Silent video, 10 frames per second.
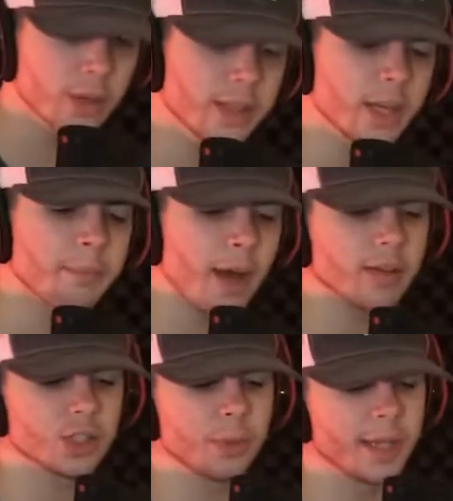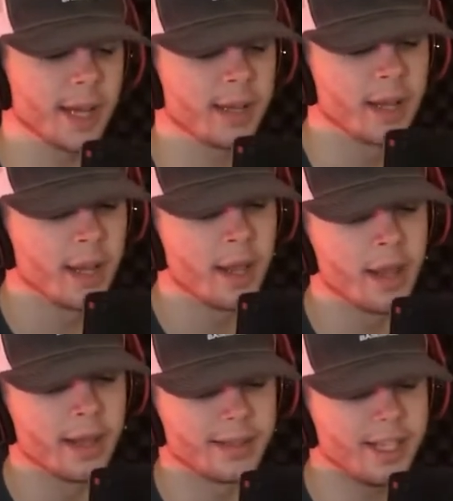thing about this weekend
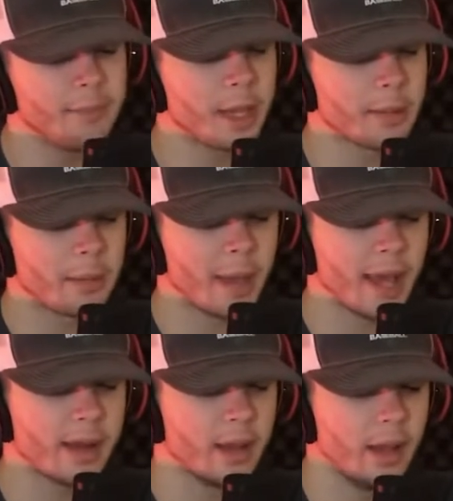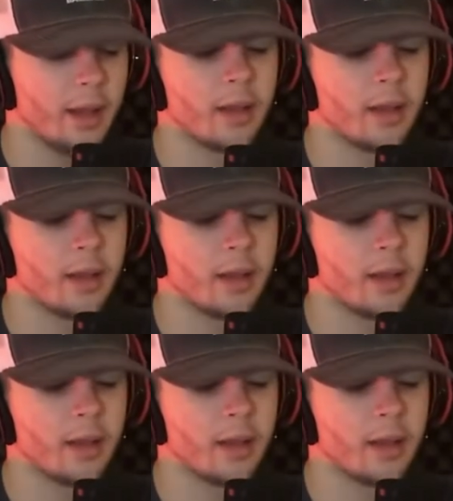that did make me mad